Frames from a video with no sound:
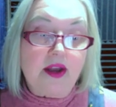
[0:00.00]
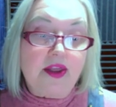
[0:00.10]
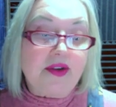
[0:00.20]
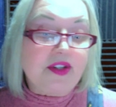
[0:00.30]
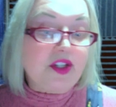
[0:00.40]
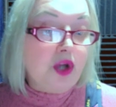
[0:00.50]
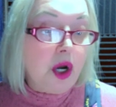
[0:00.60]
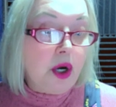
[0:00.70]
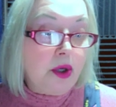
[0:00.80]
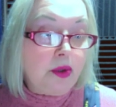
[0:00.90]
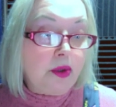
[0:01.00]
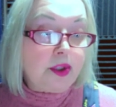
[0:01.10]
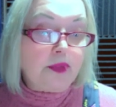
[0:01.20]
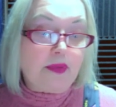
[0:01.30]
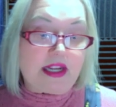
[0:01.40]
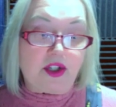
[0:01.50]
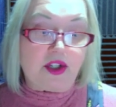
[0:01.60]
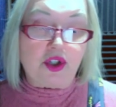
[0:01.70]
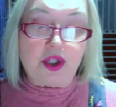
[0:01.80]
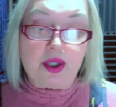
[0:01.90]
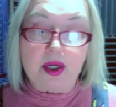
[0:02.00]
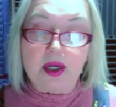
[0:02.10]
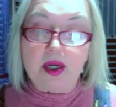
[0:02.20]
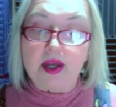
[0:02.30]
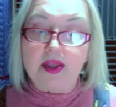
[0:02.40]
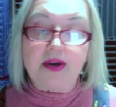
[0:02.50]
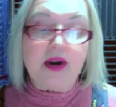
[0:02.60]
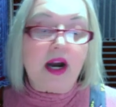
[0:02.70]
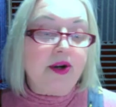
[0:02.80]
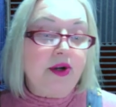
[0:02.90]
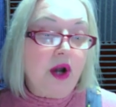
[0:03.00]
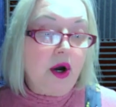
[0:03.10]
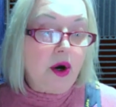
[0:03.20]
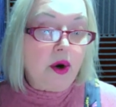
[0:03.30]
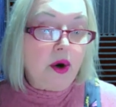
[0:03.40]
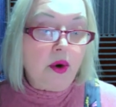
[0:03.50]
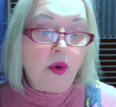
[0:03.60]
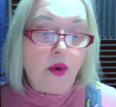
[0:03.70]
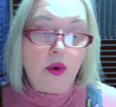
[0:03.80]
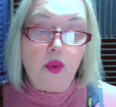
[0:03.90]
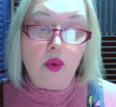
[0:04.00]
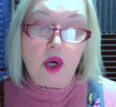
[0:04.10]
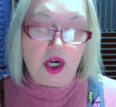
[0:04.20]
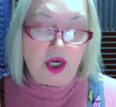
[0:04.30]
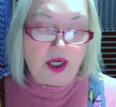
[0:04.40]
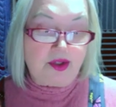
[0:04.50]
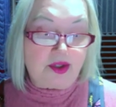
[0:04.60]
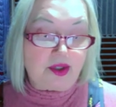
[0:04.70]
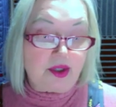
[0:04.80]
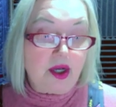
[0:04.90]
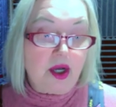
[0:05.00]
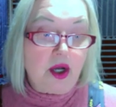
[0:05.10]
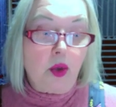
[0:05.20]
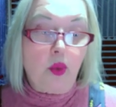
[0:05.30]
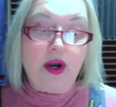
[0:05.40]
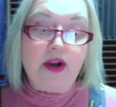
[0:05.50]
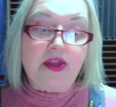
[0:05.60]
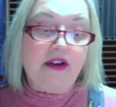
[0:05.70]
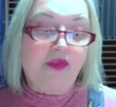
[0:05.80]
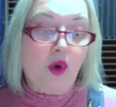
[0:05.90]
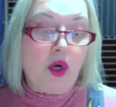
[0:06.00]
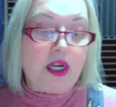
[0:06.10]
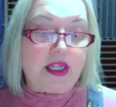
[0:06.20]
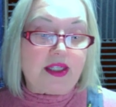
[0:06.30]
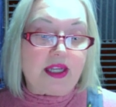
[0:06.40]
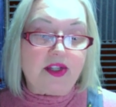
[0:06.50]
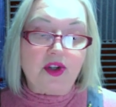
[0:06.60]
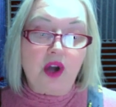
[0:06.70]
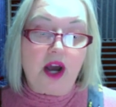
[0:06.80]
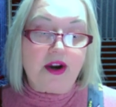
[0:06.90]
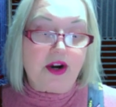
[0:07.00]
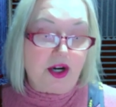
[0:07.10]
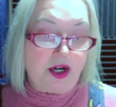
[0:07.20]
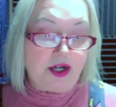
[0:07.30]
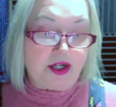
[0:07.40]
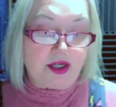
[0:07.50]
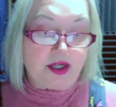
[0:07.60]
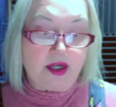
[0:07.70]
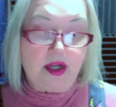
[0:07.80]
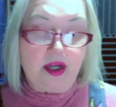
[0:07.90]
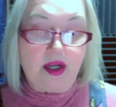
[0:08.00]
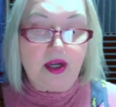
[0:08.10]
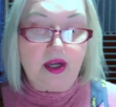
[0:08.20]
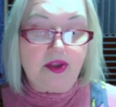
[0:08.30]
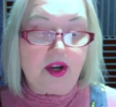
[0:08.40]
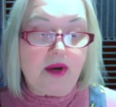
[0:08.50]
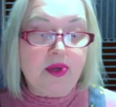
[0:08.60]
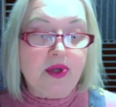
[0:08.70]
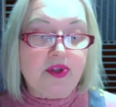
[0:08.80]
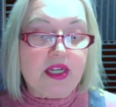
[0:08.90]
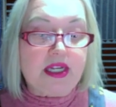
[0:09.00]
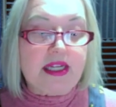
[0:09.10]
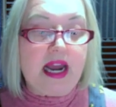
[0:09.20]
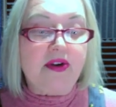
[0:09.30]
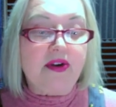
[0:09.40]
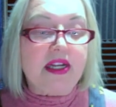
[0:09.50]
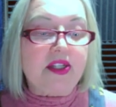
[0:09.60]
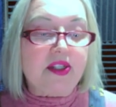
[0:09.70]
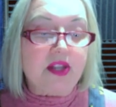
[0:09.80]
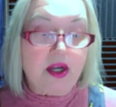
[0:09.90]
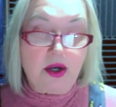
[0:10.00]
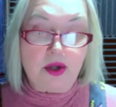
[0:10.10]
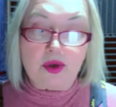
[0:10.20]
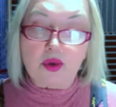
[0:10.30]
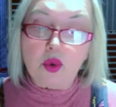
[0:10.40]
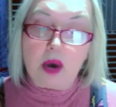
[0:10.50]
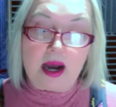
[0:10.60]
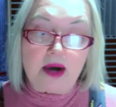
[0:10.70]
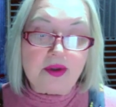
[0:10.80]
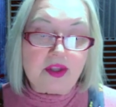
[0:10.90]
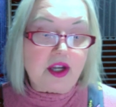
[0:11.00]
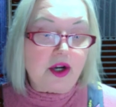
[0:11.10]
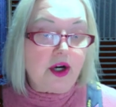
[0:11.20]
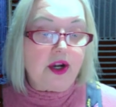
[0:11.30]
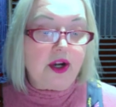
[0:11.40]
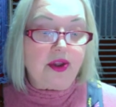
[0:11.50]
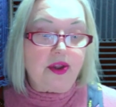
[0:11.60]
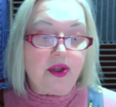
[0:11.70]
There is no speech. There are no words where their voice is not heard. Their music carries throughout the earth.